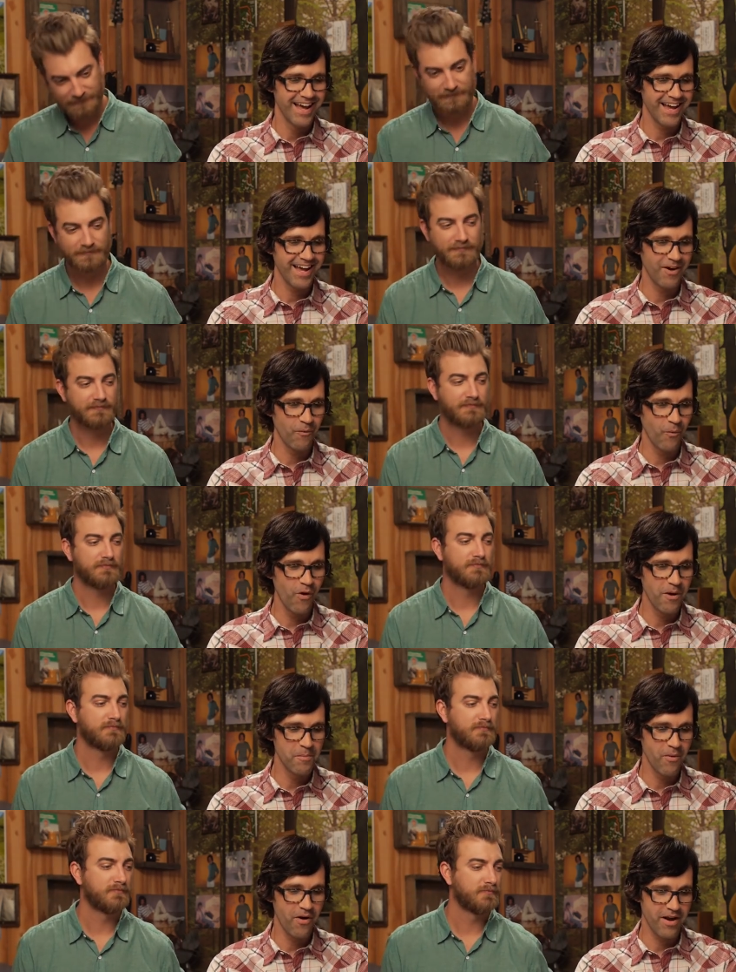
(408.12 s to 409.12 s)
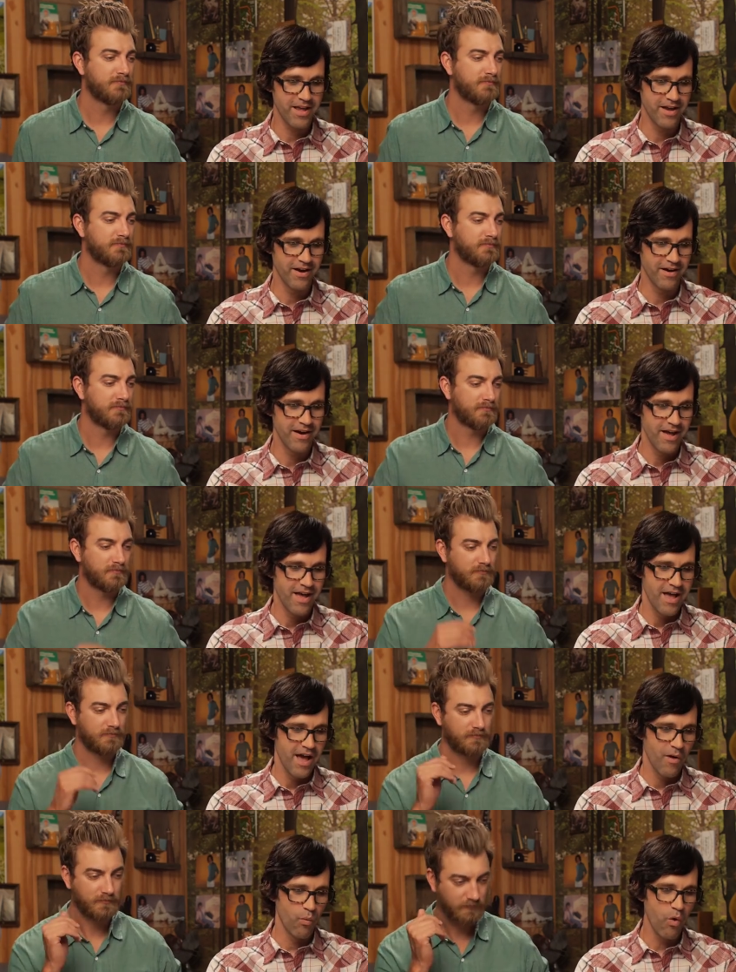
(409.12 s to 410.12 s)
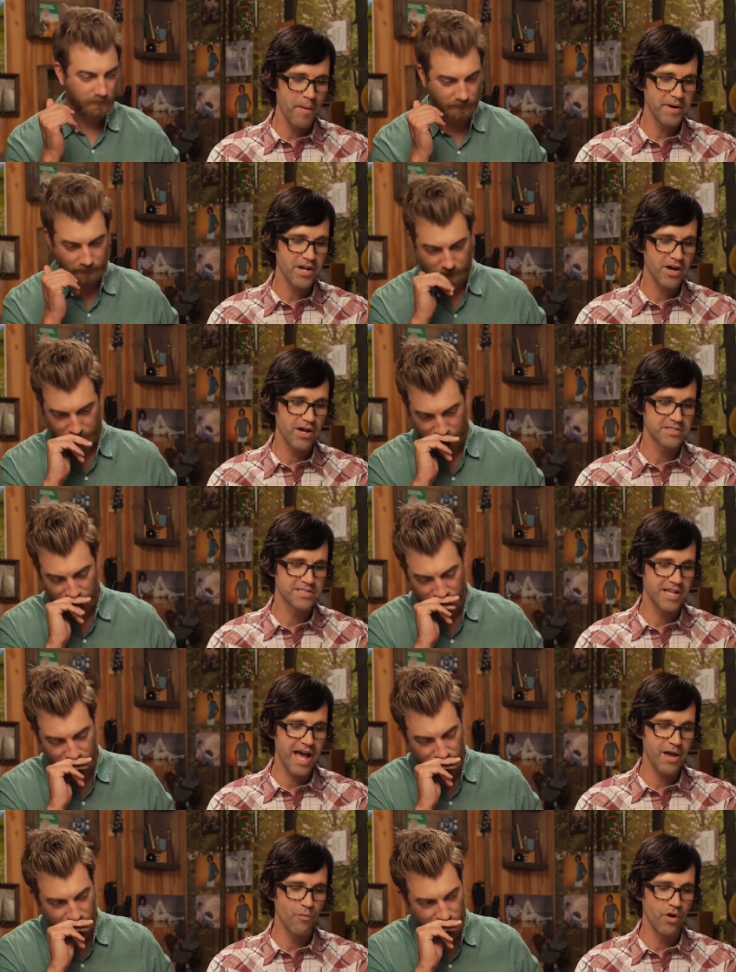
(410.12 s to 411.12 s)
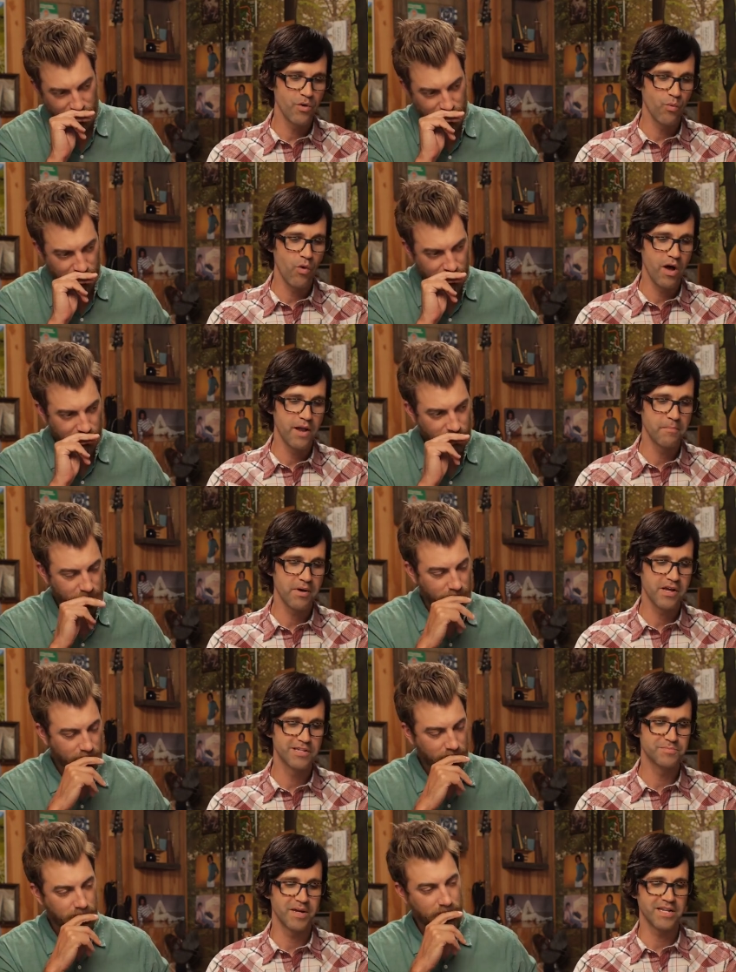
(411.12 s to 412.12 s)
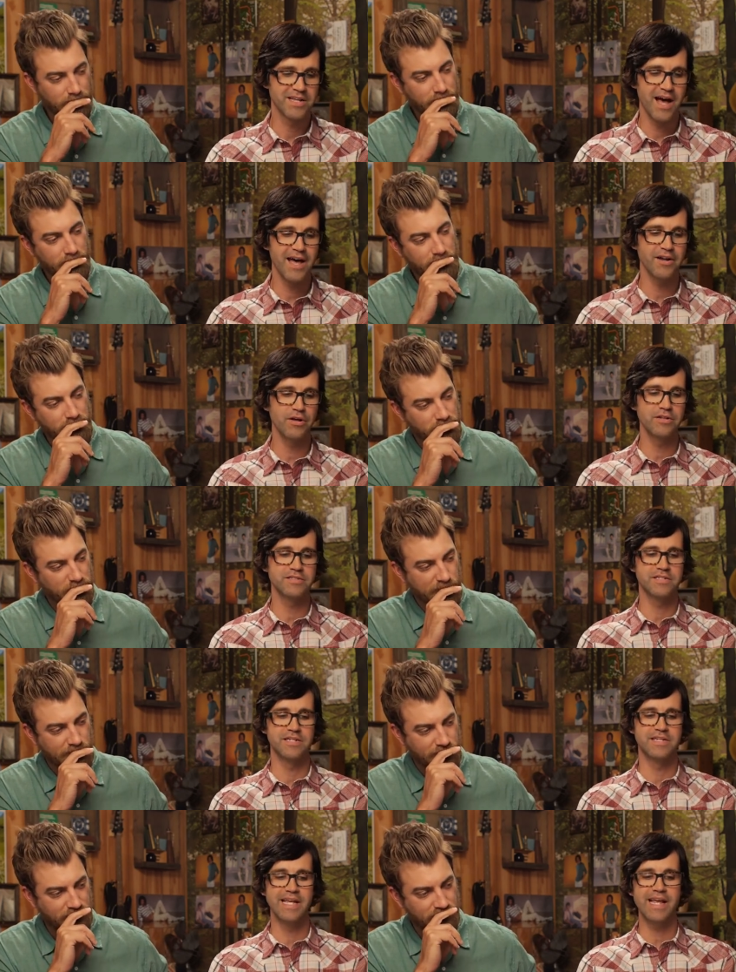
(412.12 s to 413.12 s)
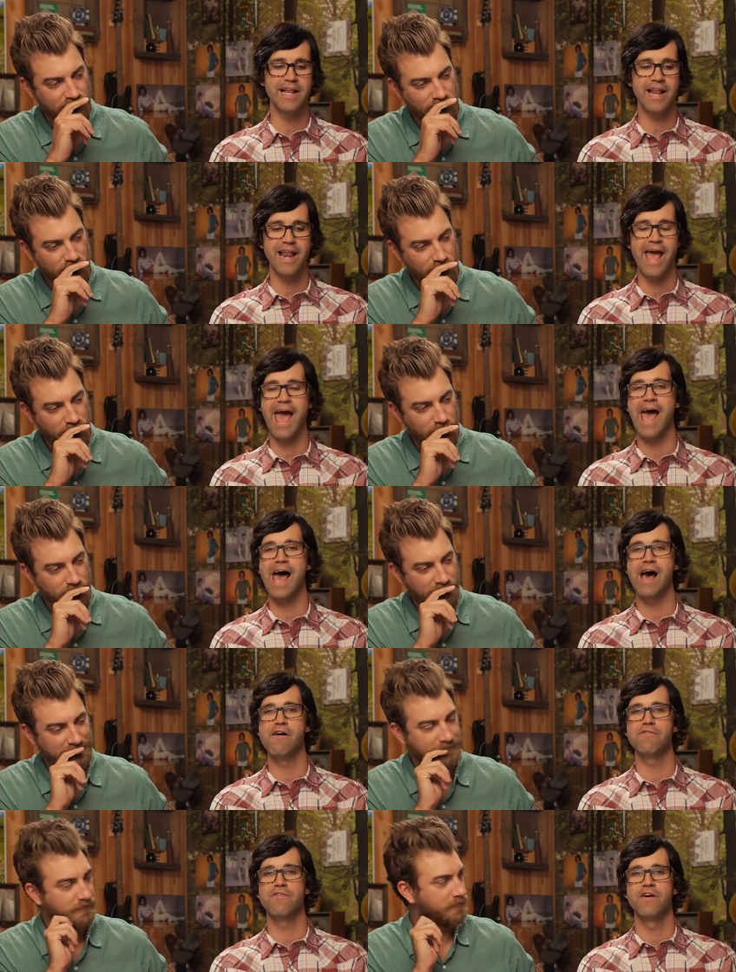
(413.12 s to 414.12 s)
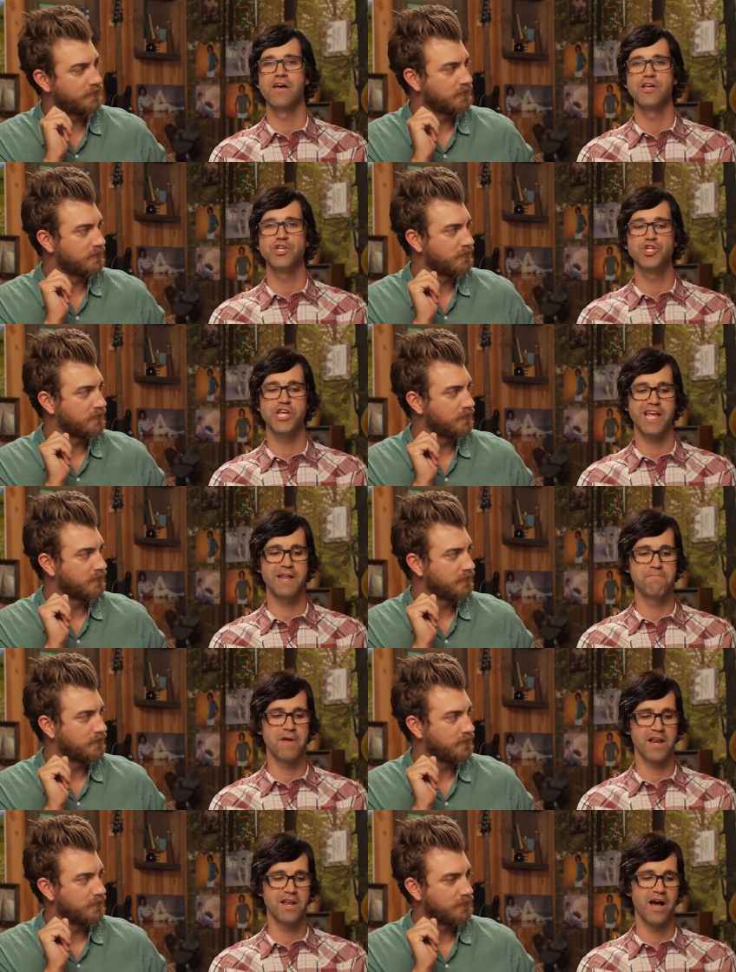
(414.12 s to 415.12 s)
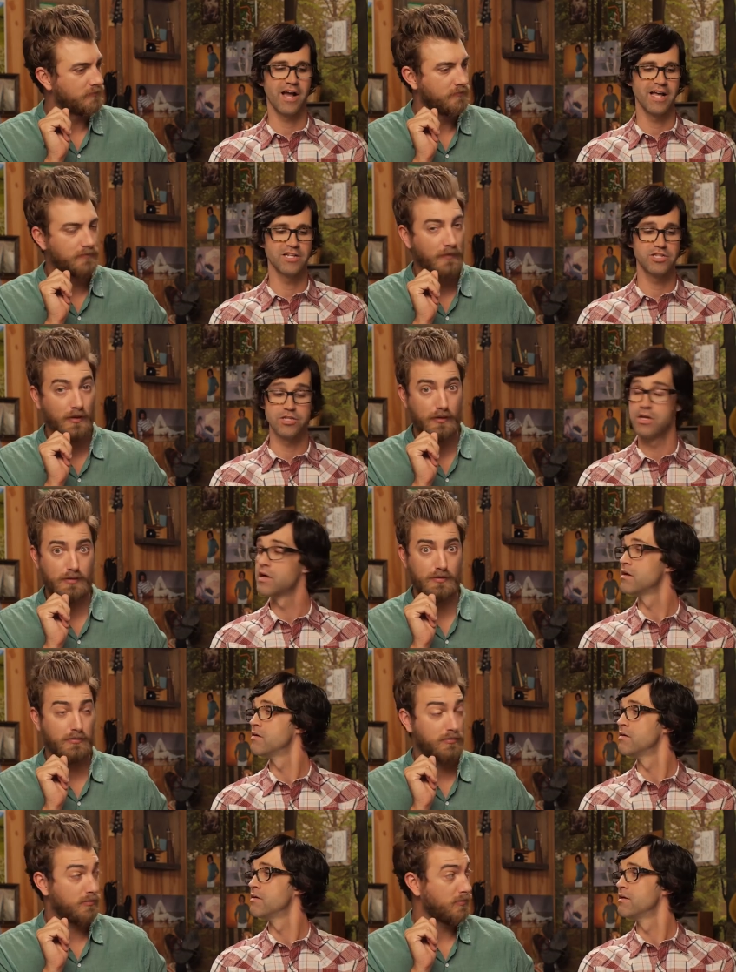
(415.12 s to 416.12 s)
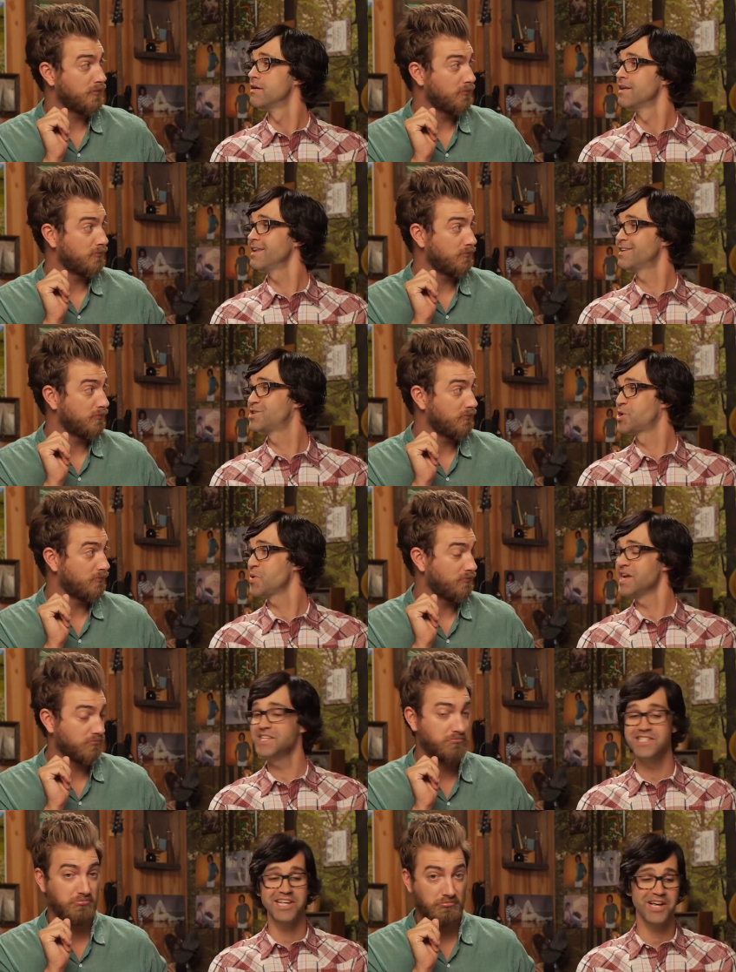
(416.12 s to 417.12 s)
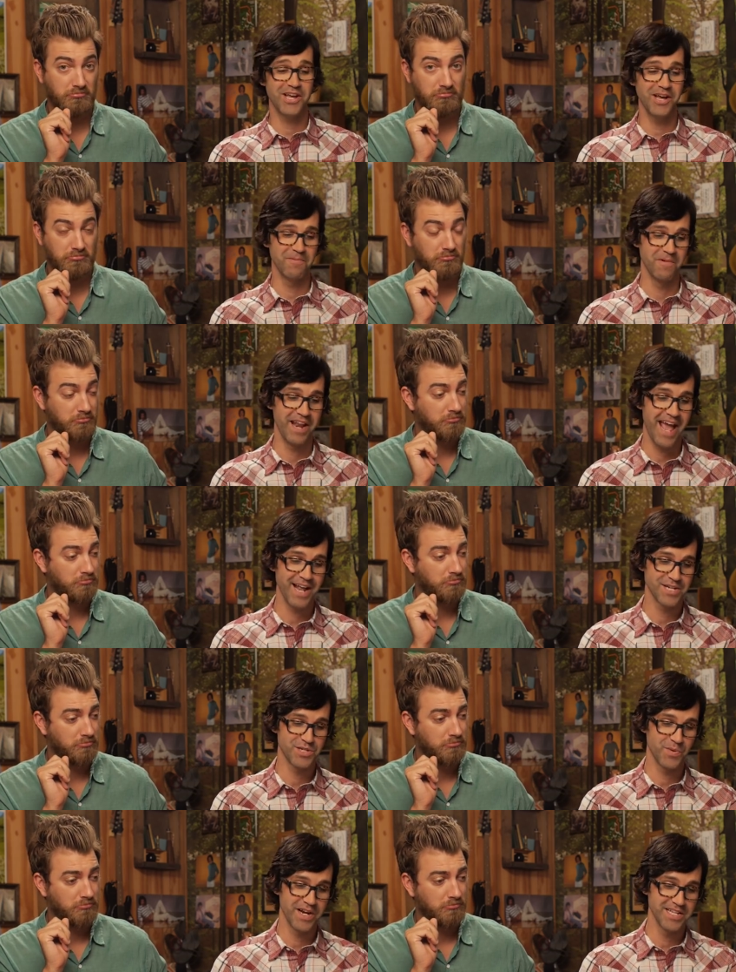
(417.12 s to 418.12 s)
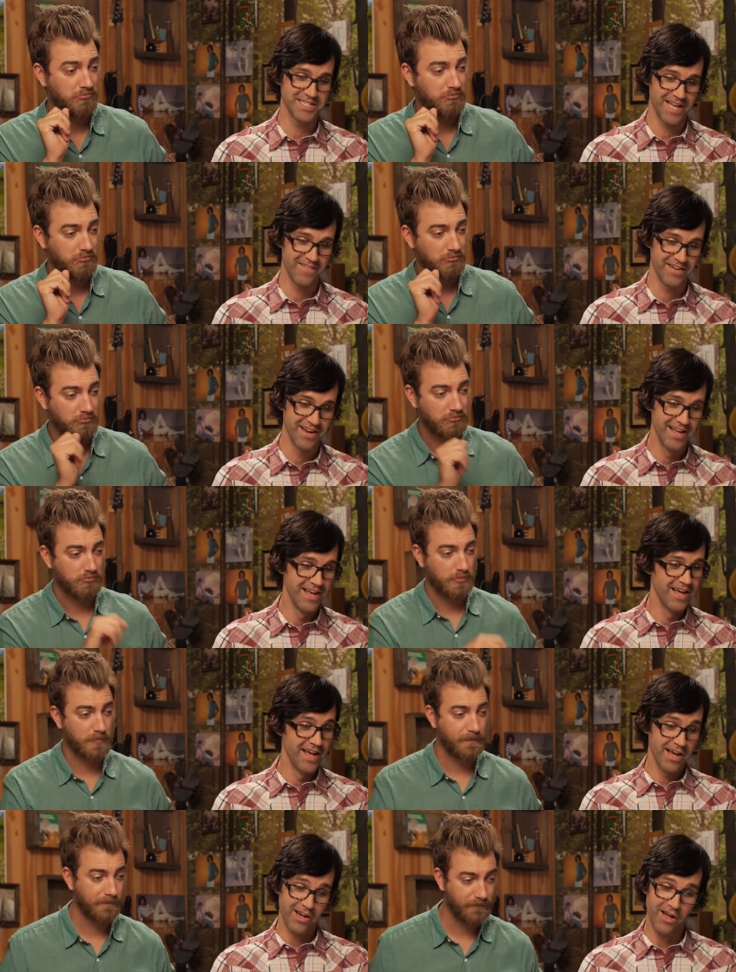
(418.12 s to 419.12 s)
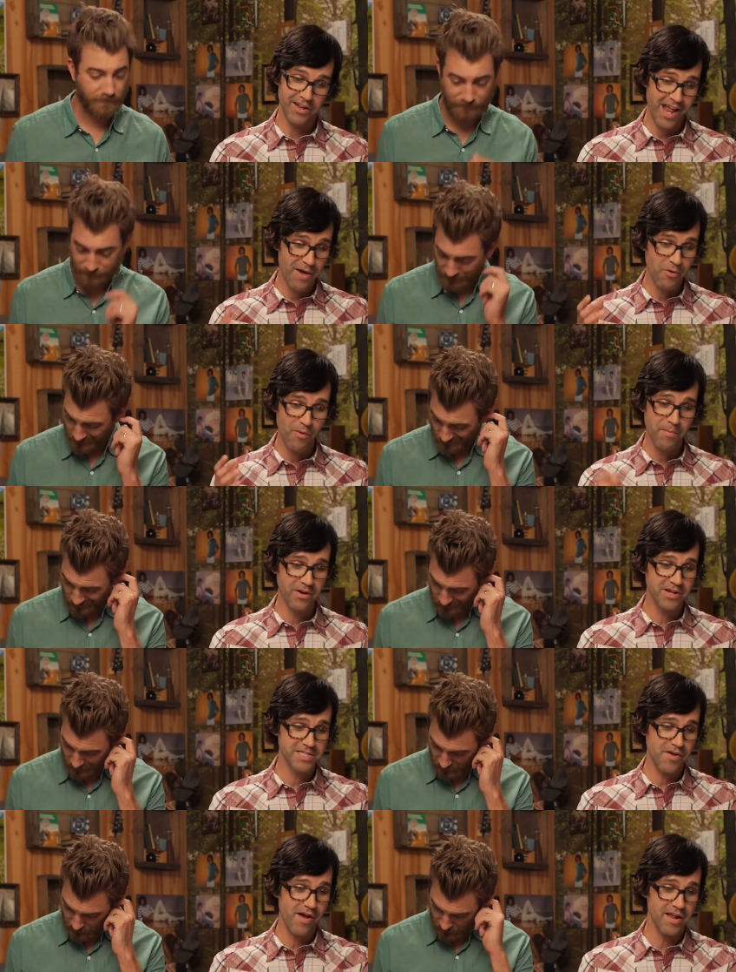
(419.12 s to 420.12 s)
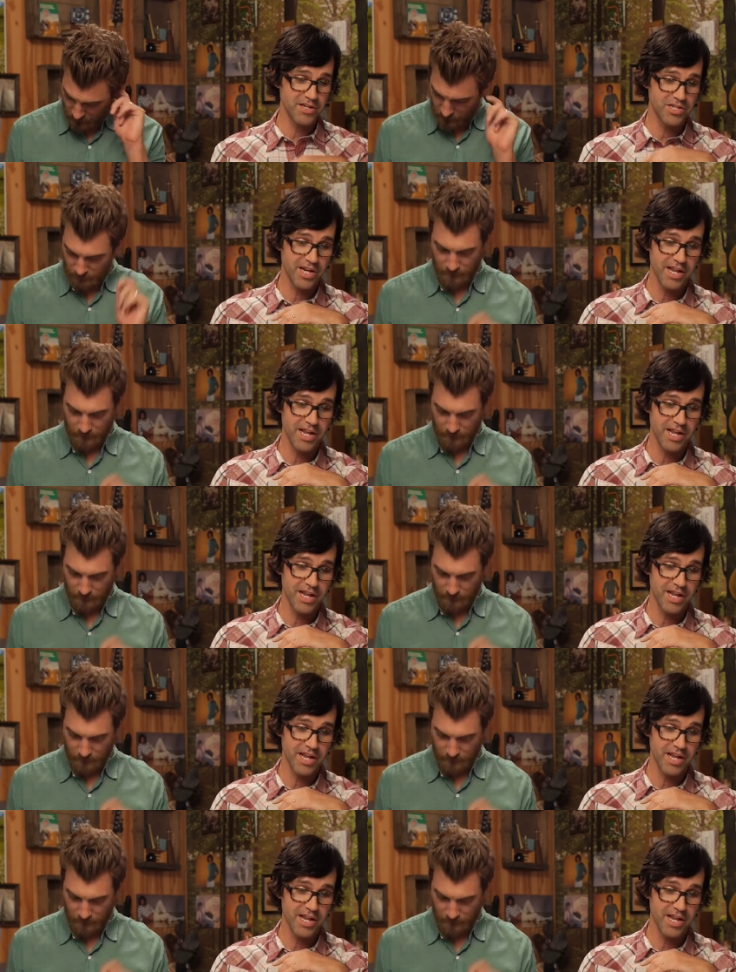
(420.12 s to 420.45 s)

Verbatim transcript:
Speaker 1: I got one more here. Woman calls 911 because McDonald's didn't have chicken McNuggets. Latreasa Goodman, age 27, called 911 because they were out of